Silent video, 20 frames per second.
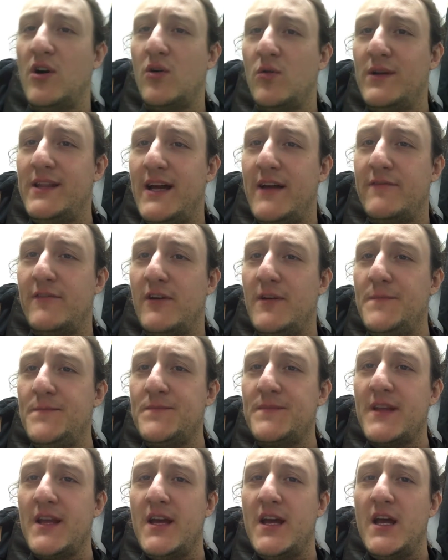whatever.
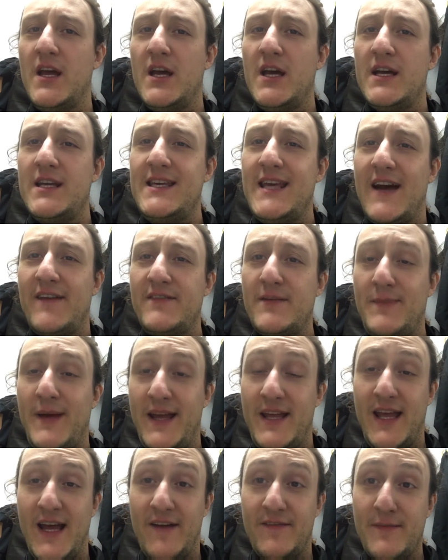You have to
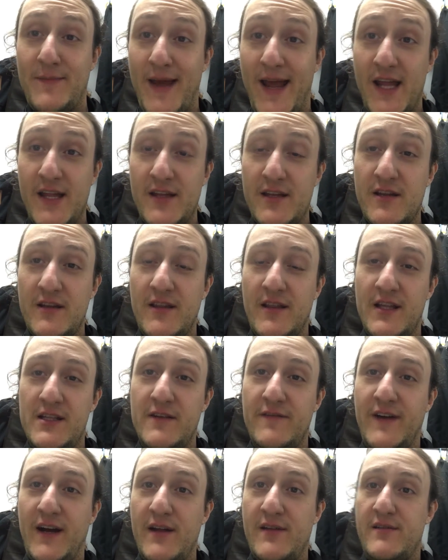pay the
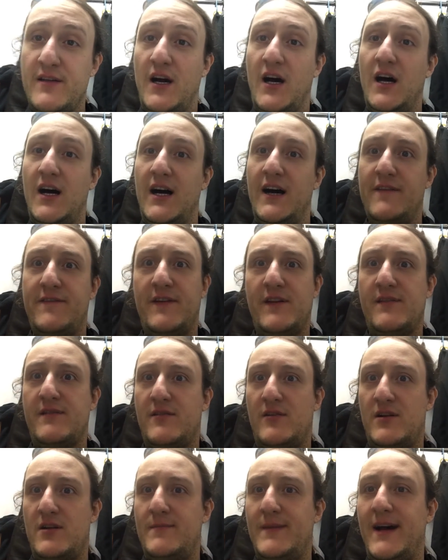device off a
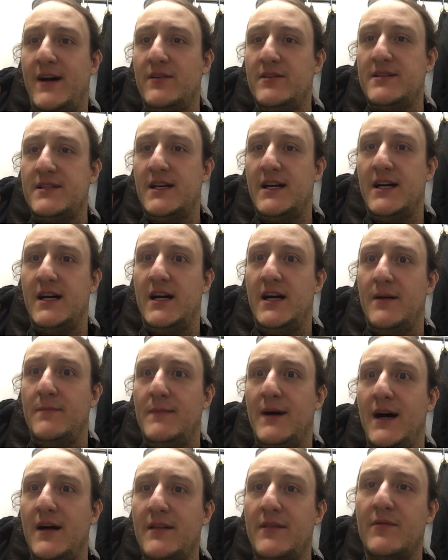certain amount a
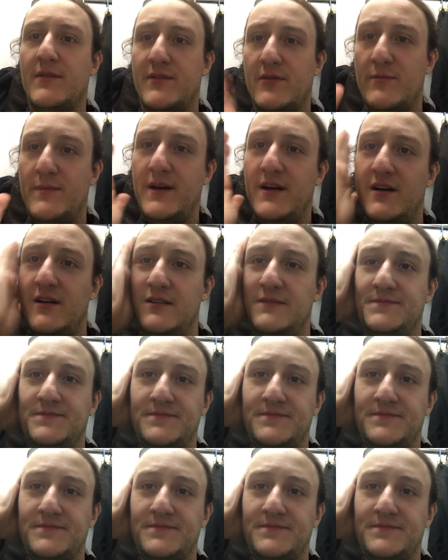month with your bill.